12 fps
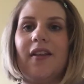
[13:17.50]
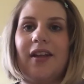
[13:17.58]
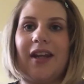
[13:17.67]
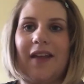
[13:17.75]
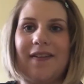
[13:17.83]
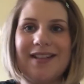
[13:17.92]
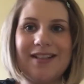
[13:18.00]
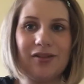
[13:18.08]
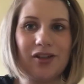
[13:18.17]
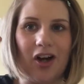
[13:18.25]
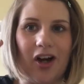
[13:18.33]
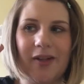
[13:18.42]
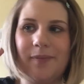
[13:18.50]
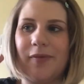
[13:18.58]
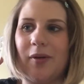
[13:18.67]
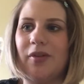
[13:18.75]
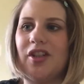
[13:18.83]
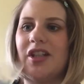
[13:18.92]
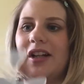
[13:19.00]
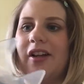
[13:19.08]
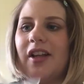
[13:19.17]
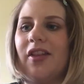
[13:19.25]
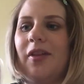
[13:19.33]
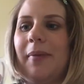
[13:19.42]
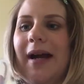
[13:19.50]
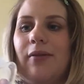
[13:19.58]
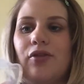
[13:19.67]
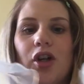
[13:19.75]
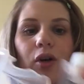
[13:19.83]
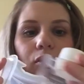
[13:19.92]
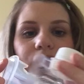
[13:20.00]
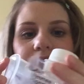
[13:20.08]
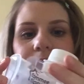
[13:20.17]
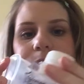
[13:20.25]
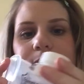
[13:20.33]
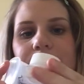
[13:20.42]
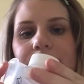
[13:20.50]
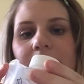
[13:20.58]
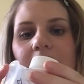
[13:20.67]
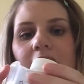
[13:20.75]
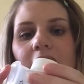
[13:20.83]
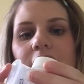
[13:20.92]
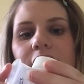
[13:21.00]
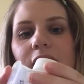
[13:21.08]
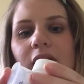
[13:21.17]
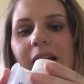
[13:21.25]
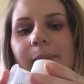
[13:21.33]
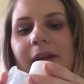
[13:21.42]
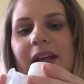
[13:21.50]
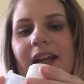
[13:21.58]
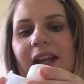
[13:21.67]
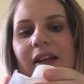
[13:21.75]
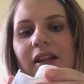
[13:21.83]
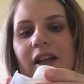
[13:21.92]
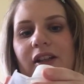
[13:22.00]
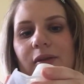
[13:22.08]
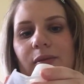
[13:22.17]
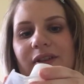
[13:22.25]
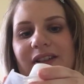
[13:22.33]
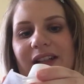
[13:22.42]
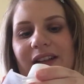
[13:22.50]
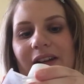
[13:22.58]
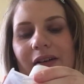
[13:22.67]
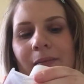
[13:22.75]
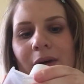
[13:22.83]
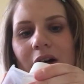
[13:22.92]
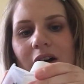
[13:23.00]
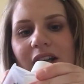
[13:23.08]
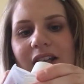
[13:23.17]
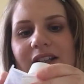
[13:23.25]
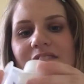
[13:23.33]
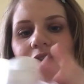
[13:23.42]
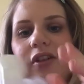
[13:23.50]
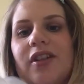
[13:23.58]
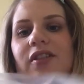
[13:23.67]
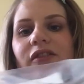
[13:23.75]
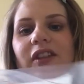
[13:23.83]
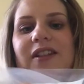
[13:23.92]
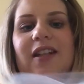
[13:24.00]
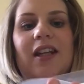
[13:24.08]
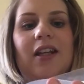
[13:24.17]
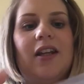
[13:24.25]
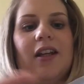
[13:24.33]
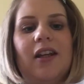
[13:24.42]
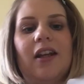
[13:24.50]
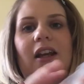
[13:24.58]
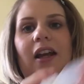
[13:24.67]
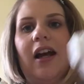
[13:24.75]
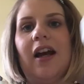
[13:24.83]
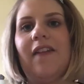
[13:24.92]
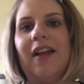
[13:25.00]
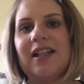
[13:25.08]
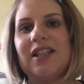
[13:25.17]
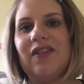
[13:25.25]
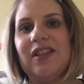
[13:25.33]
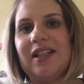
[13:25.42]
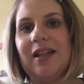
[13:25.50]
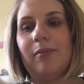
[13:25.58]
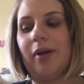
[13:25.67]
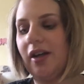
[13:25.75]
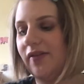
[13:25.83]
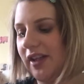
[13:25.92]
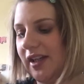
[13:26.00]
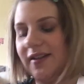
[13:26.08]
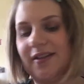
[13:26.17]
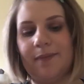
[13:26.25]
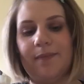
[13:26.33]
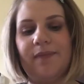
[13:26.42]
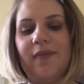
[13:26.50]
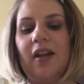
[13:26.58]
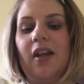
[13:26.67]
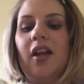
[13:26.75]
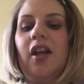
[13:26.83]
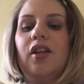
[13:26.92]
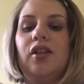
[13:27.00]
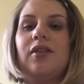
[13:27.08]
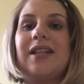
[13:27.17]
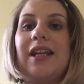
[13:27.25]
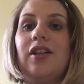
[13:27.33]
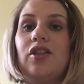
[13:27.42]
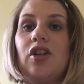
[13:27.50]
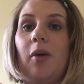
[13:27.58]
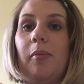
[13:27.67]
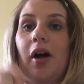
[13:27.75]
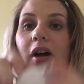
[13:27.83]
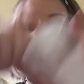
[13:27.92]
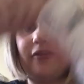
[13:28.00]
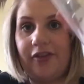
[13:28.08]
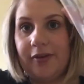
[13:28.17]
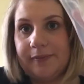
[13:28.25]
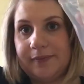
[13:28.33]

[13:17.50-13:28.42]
You get this little guy, which is like the pouch holder. You clip it in and you will see there are markings for it to fit in. And that's fitting in perfect. You take your top off.